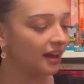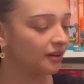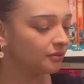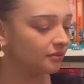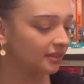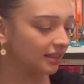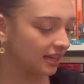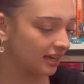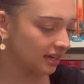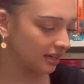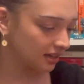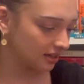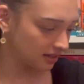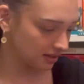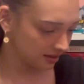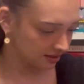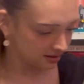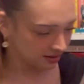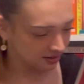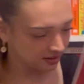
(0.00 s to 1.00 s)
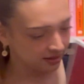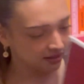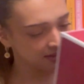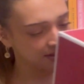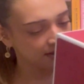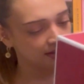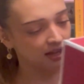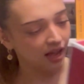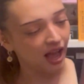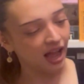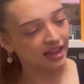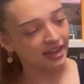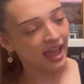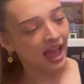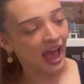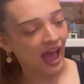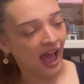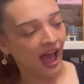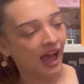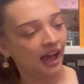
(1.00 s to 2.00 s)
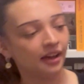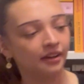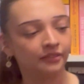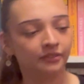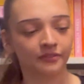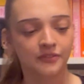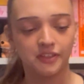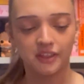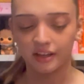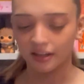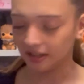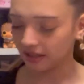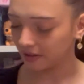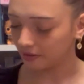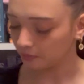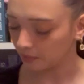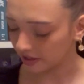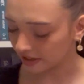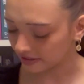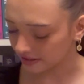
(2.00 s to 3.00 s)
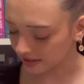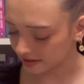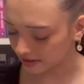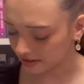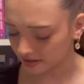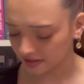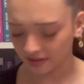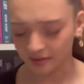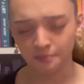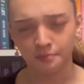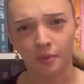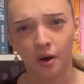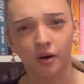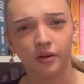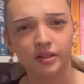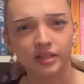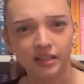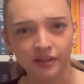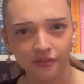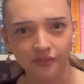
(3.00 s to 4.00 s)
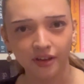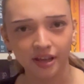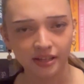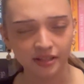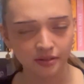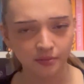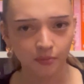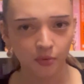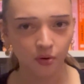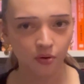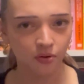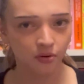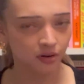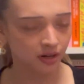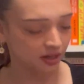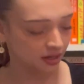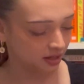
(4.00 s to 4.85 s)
don't think I have the Somali face mold.